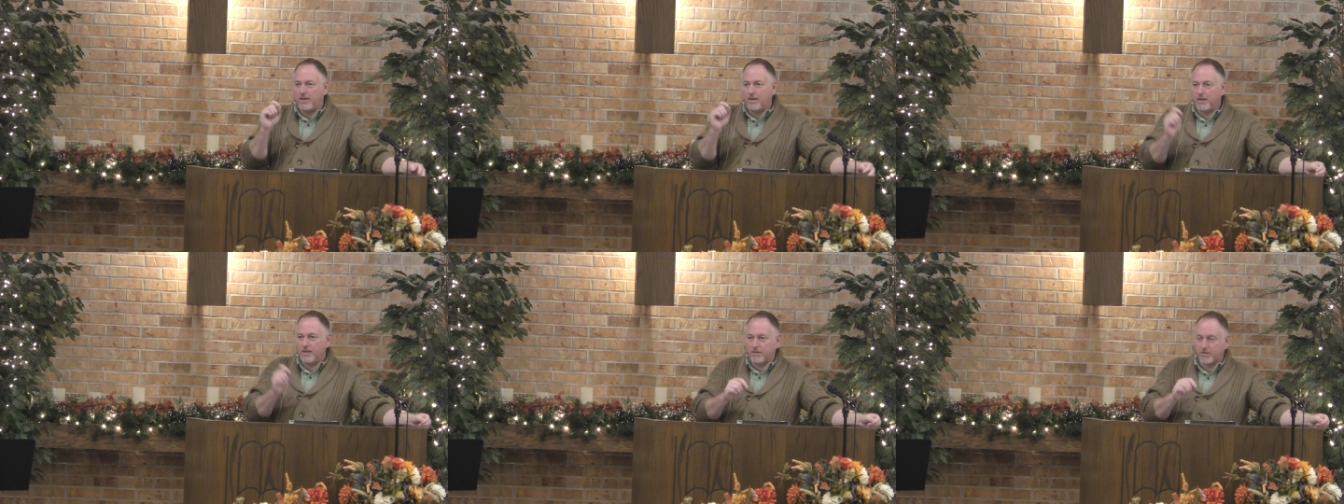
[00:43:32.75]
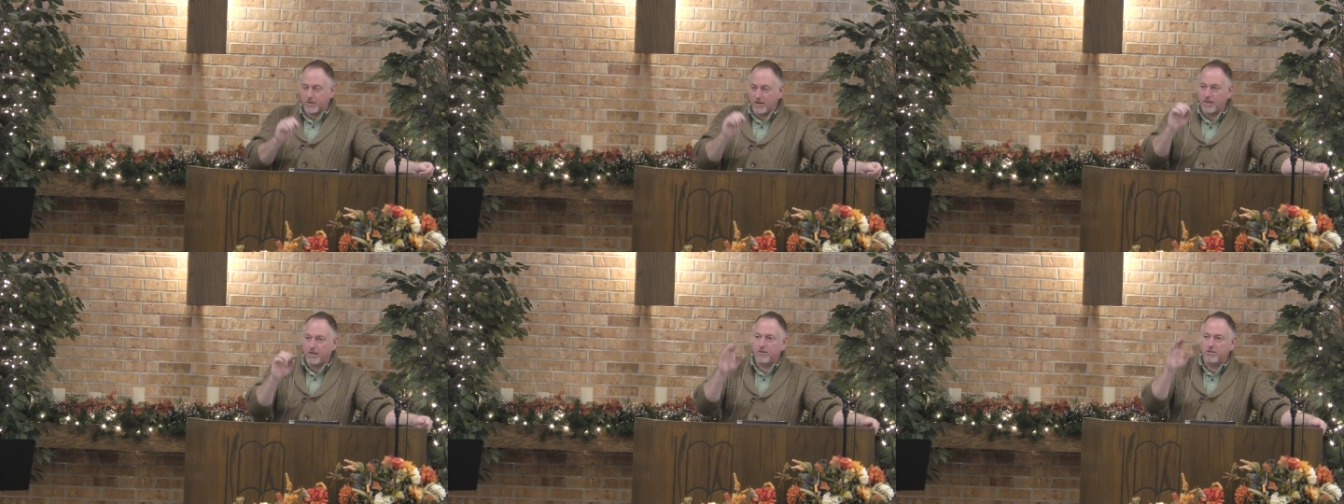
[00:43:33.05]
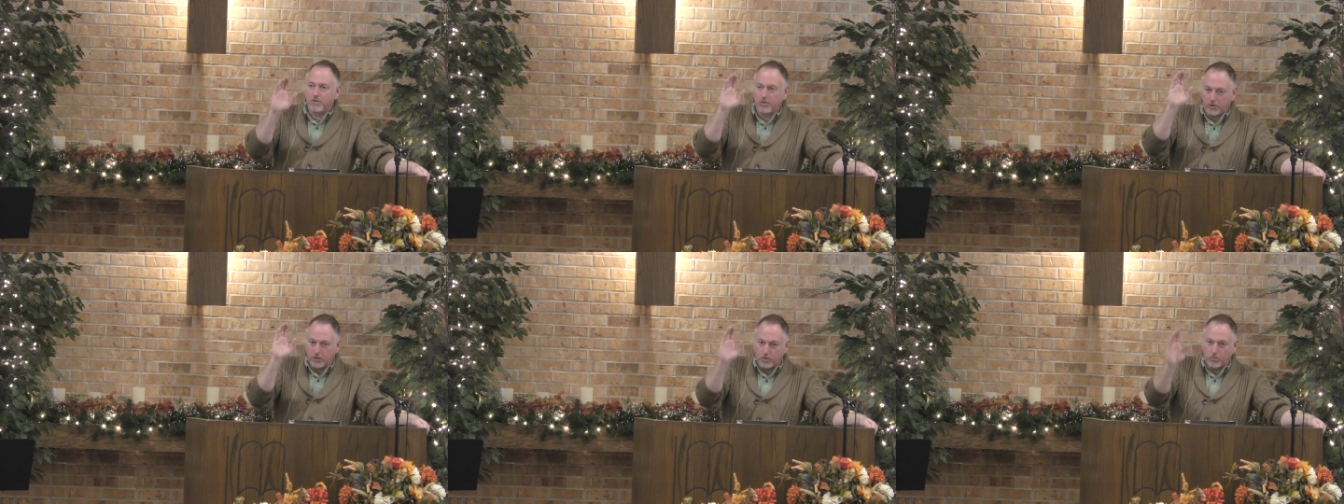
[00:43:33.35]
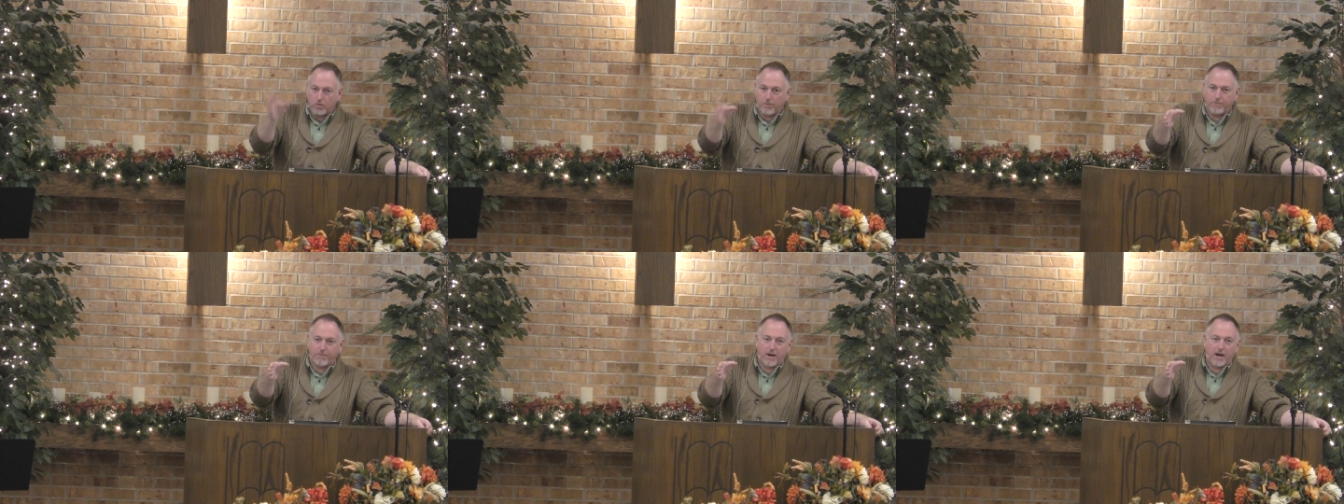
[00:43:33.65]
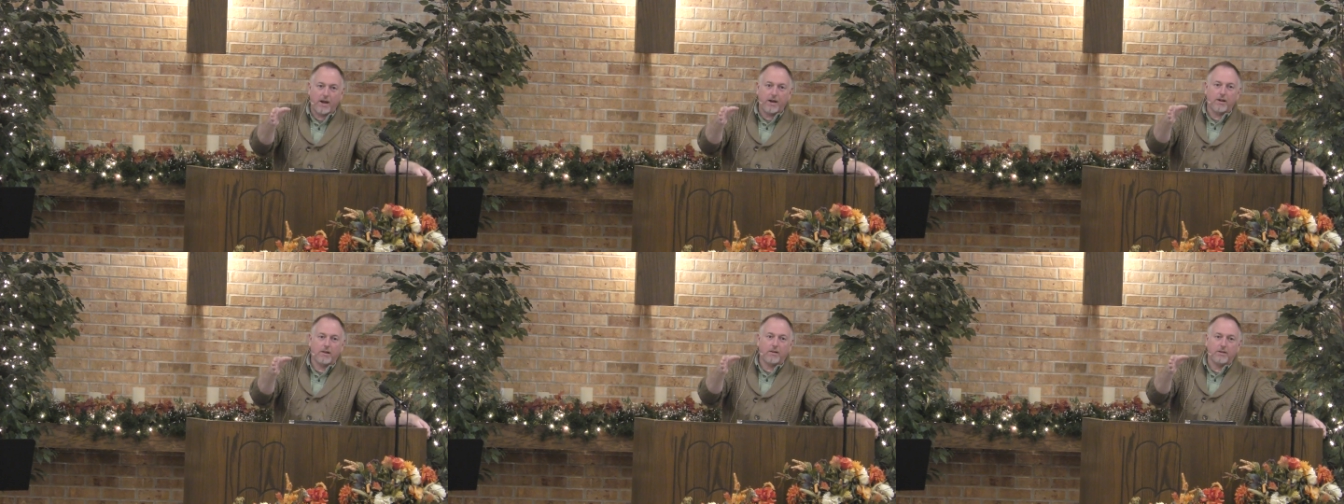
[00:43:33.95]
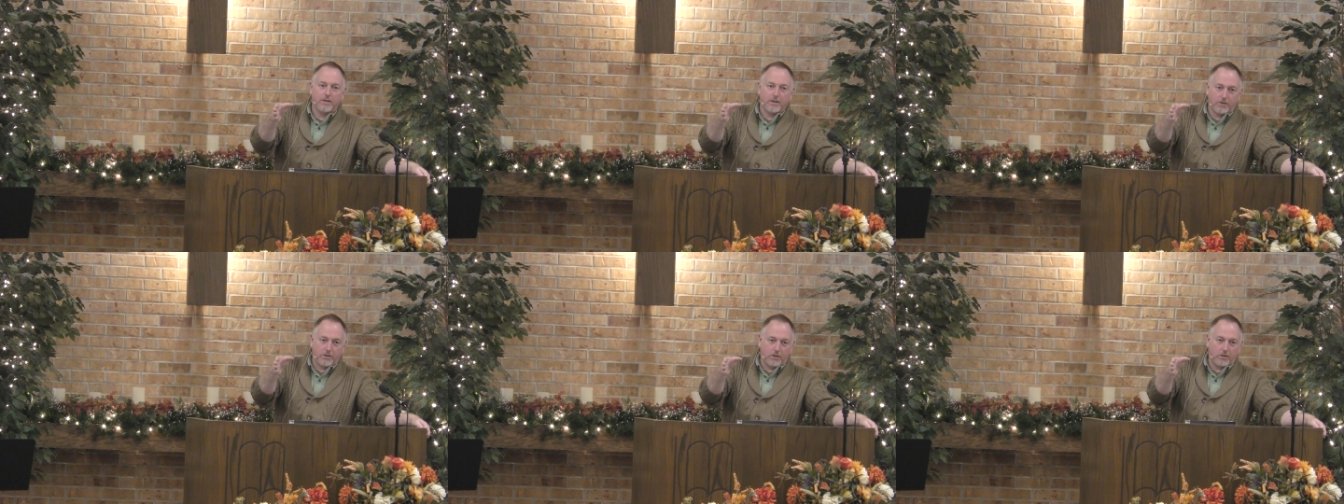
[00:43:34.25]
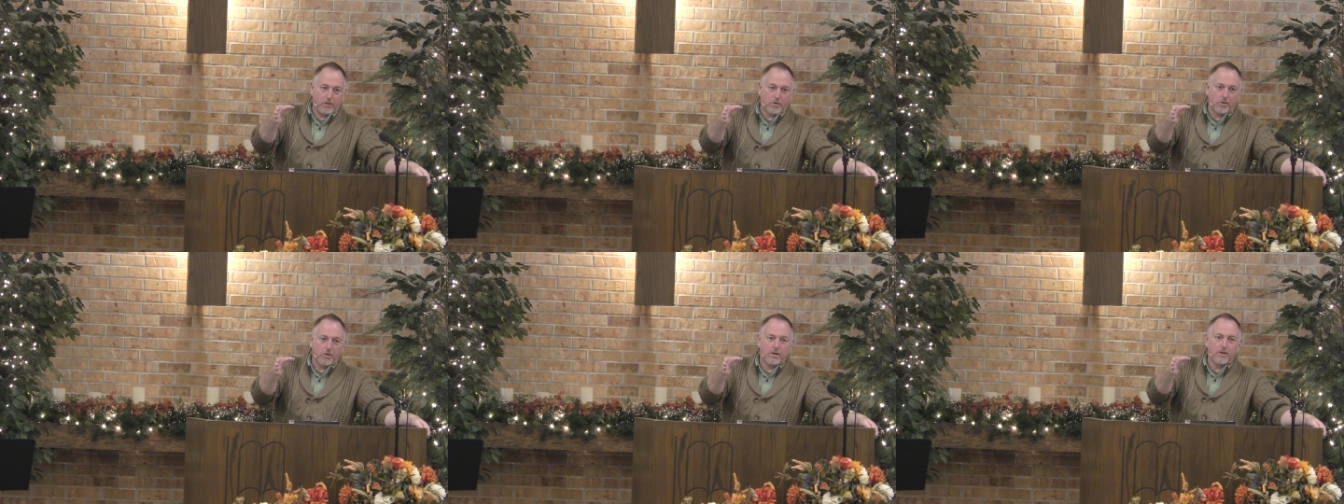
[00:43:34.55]
he said, You are vile in the
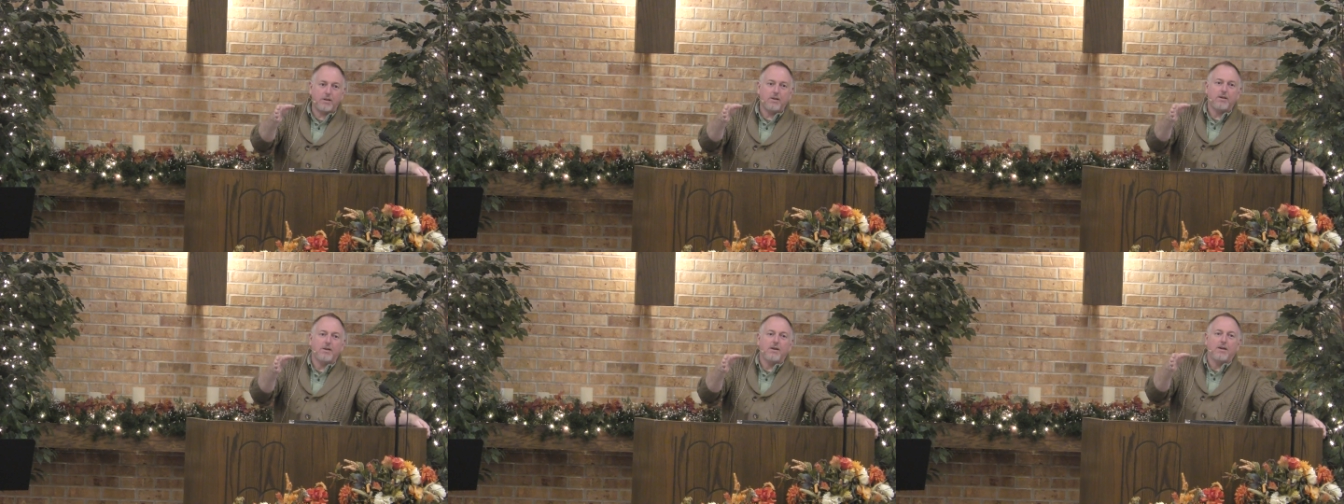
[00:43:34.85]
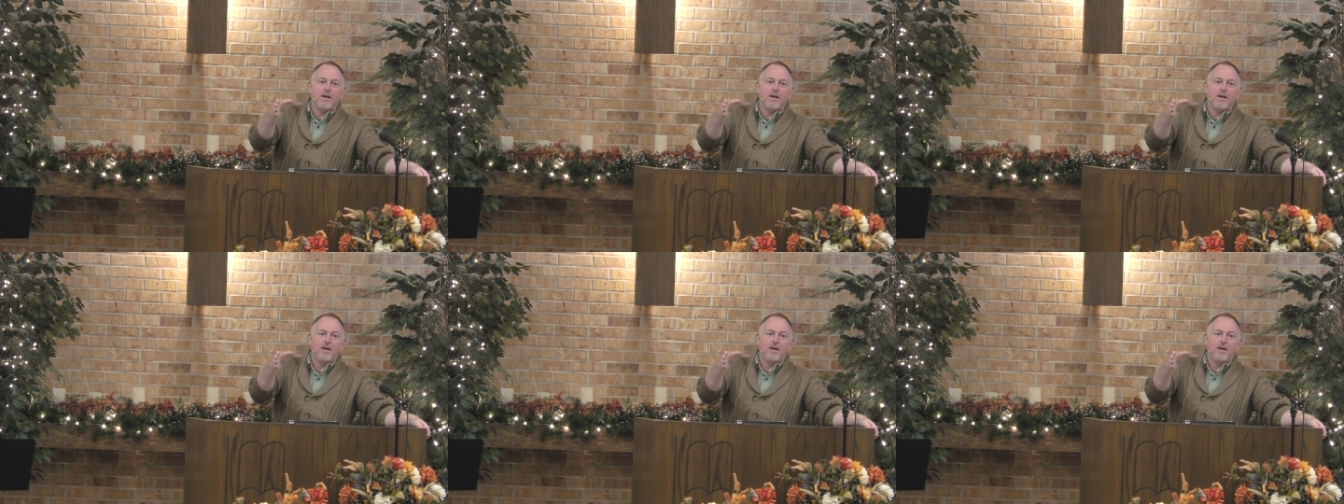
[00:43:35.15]
Lord,